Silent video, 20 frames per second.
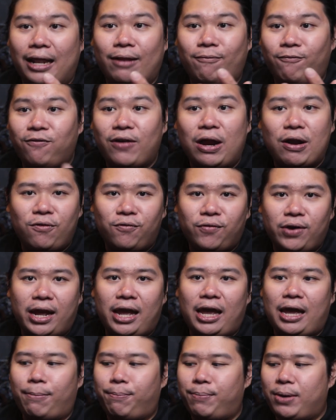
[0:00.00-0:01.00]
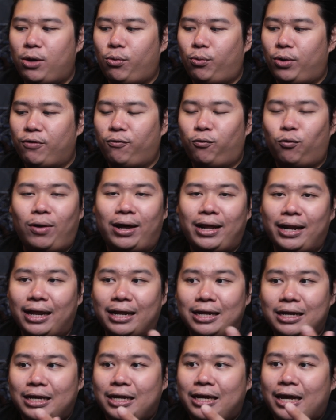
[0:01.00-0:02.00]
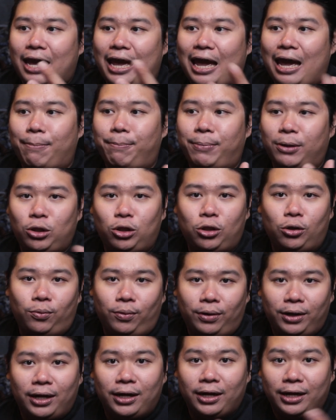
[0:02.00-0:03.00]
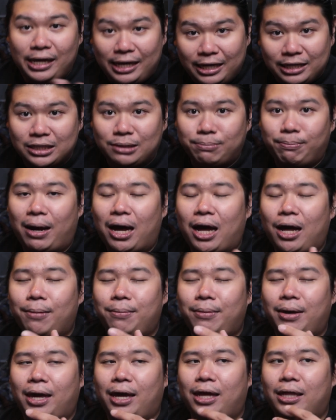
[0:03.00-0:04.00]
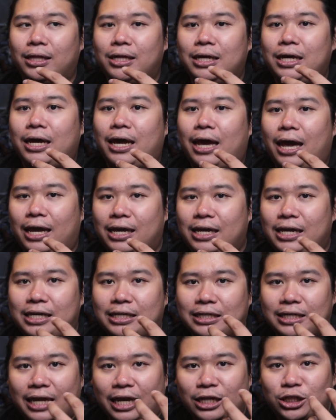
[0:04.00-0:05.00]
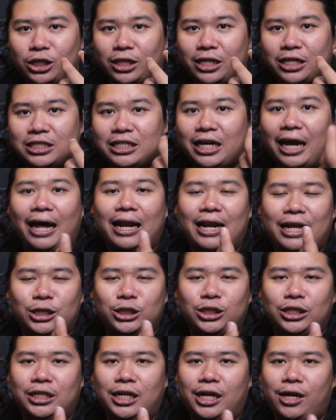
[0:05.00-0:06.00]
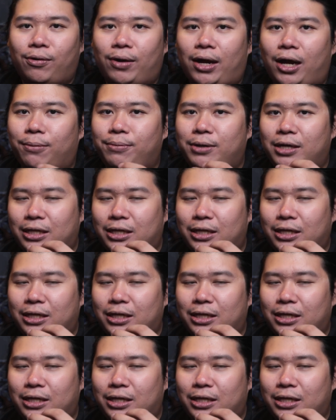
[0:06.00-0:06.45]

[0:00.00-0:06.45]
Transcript: very, very happy with what happened to his mom, and he is actually challenging Niram.